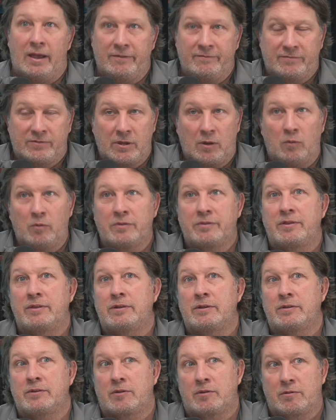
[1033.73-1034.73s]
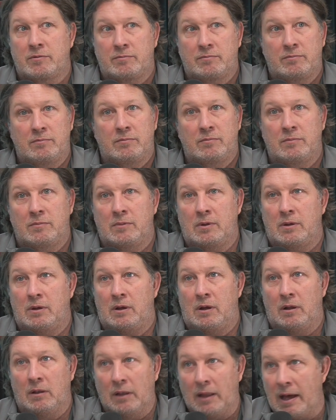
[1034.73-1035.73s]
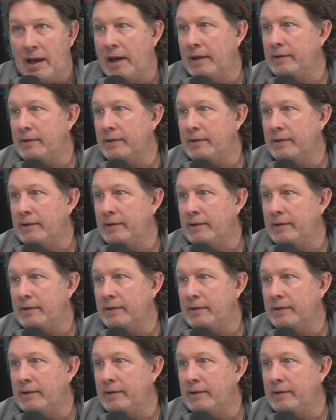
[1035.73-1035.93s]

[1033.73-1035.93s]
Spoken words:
I've dealt with this a lot.